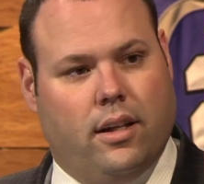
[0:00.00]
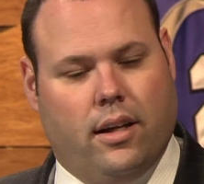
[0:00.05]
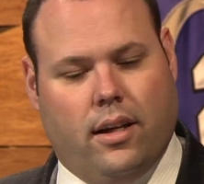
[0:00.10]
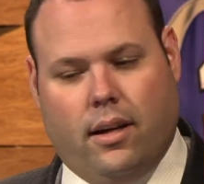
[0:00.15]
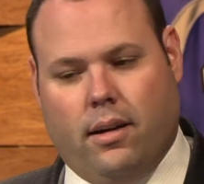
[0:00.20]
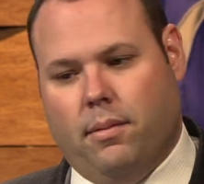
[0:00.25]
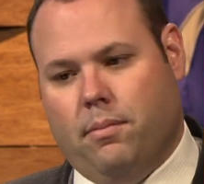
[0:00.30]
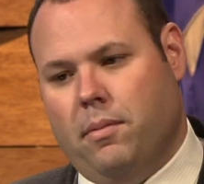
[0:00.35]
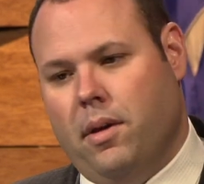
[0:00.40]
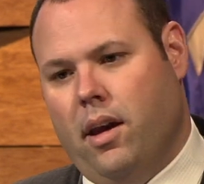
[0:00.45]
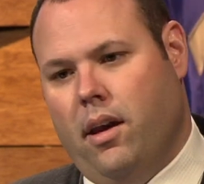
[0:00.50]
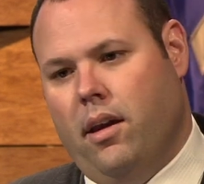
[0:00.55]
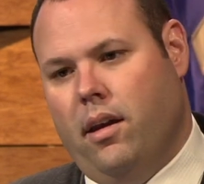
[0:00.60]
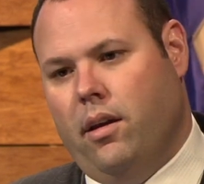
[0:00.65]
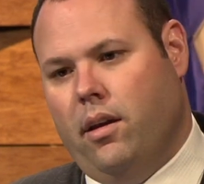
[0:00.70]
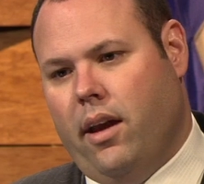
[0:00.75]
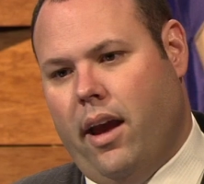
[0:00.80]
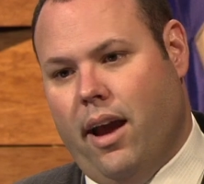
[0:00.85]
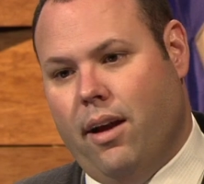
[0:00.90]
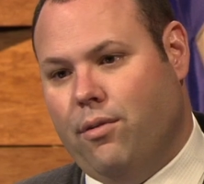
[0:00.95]
Um,
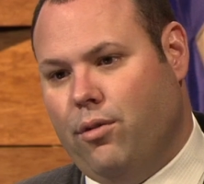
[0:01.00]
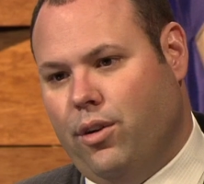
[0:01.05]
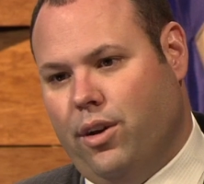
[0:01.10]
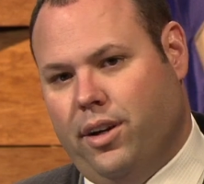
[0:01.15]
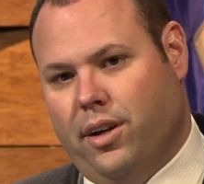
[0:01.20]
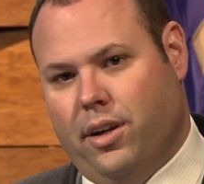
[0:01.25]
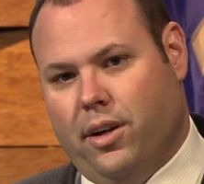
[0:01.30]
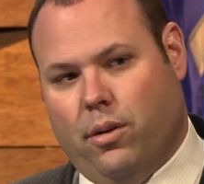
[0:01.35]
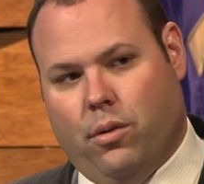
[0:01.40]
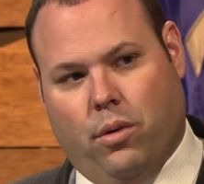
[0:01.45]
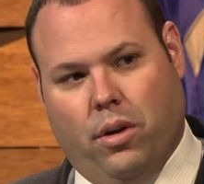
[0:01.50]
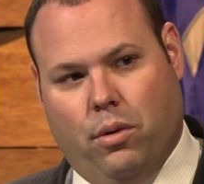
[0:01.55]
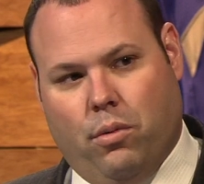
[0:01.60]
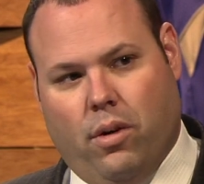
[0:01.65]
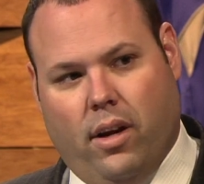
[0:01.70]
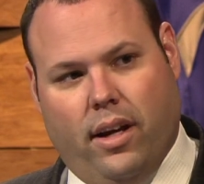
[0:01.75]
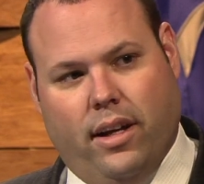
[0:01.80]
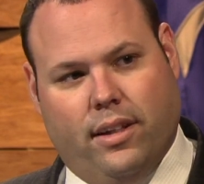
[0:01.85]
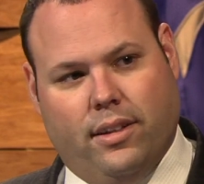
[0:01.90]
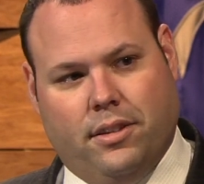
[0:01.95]
every year we
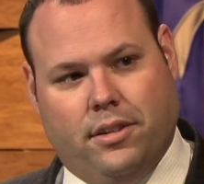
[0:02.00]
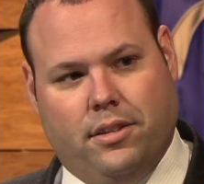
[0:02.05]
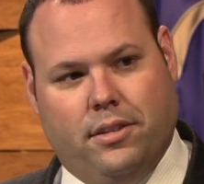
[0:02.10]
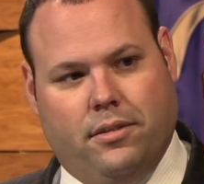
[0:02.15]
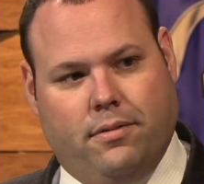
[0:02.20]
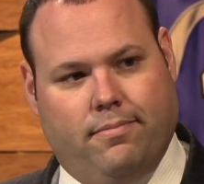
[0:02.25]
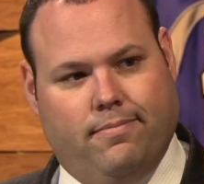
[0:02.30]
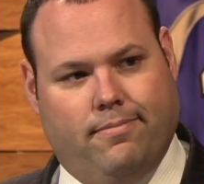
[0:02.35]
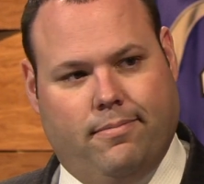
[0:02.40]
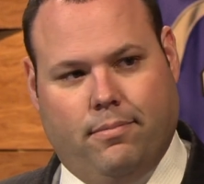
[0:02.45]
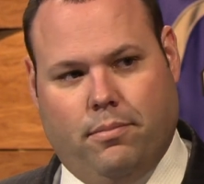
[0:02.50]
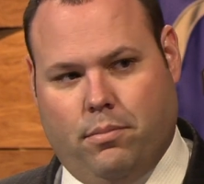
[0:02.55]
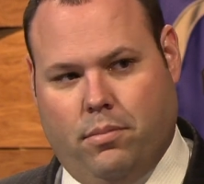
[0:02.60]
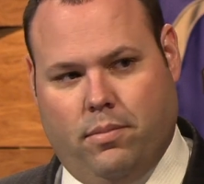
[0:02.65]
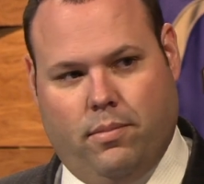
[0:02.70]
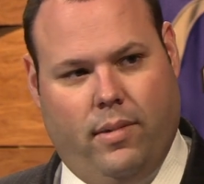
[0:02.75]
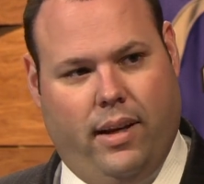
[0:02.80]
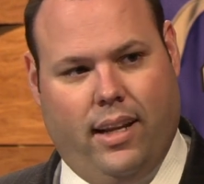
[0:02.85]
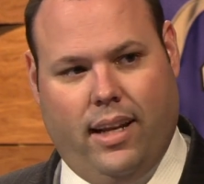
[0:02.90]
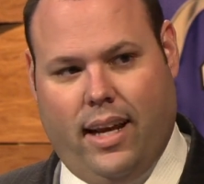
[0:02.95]
raise
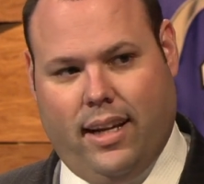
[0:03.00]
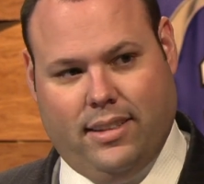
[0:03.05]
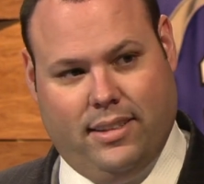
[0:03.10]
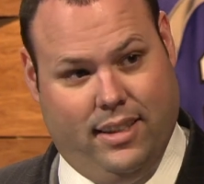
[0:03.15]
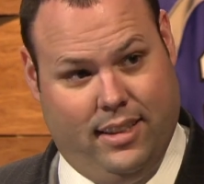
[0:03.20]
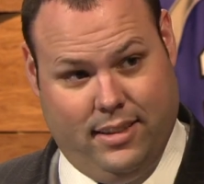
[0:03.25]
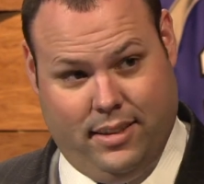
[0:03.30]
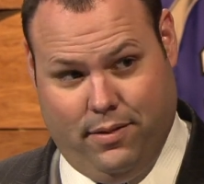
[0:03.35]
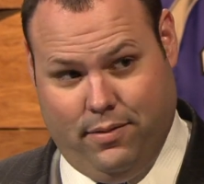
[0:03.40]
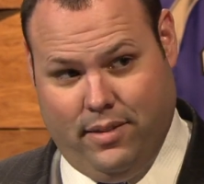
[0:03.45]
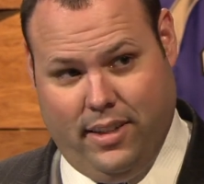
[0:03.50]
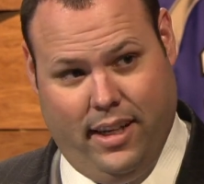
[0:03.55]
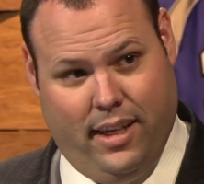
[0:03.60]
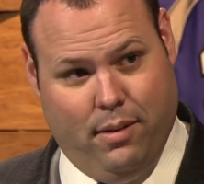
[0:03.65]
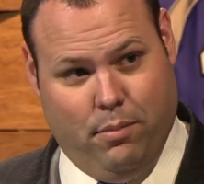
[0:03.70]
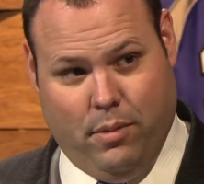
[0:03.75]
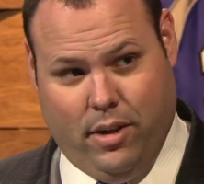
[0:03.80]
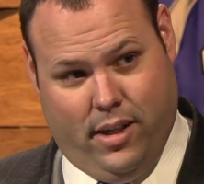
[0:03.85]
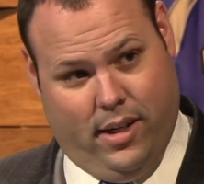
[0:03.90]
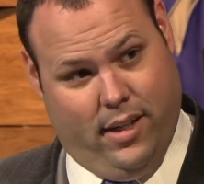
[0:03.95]
in excess of
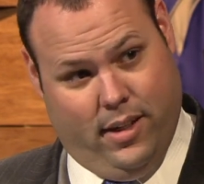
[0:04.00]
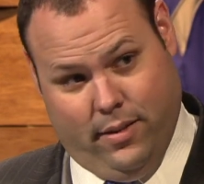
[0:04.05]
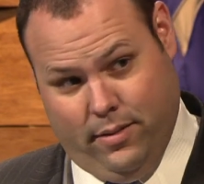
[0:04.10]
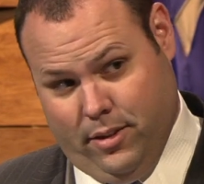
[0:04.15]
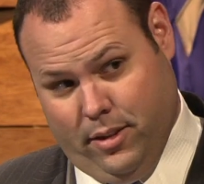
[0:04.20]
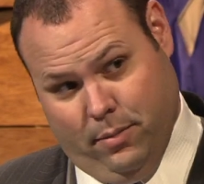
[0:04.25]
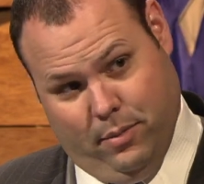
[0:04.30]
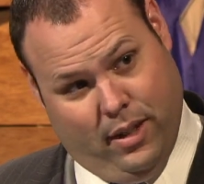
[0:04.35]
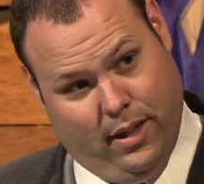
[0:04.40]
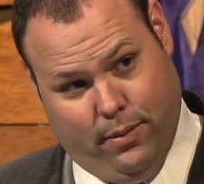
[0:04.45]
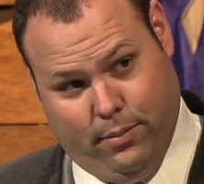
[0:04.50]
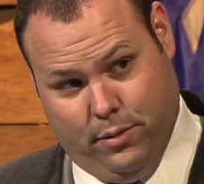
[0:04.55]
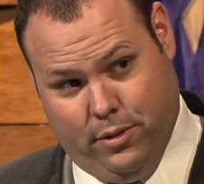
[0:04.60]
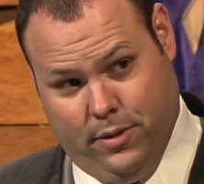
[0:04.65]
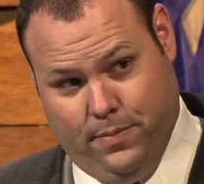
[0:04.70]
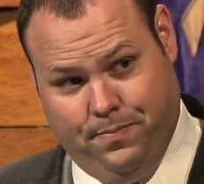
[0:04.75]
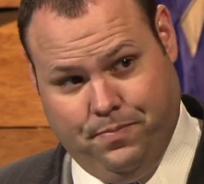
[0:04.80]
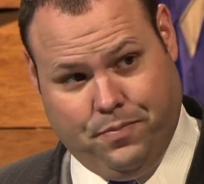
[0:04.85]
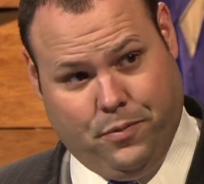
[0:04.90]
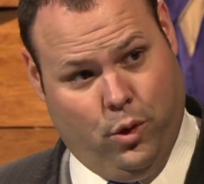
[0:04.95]
10 million,
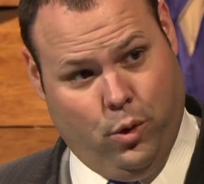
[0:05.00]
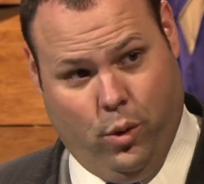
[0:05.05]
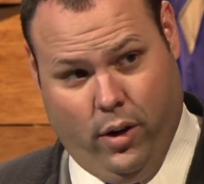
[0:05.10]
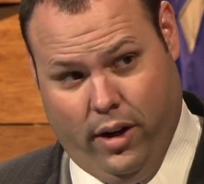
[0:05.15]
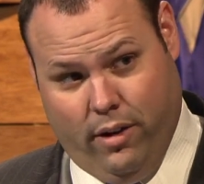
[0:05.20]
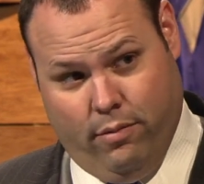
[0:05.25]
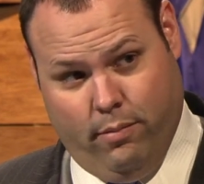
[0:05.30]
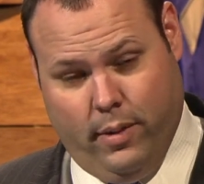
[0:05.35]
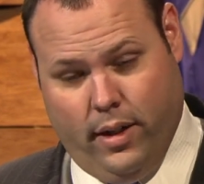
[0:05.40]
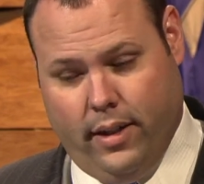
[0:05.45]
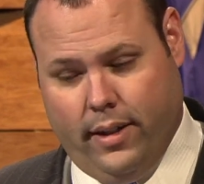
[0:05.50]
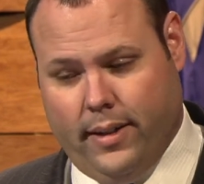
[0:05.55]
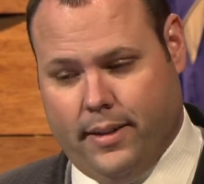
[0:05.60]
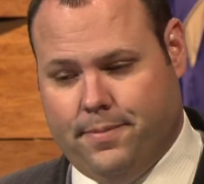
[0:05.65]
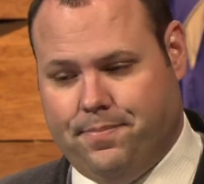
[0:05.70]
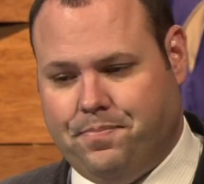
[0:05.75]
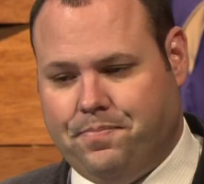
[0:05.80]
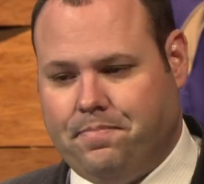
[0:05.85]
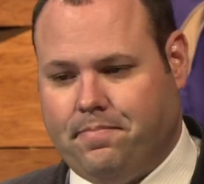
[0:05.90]
sometimes 12 million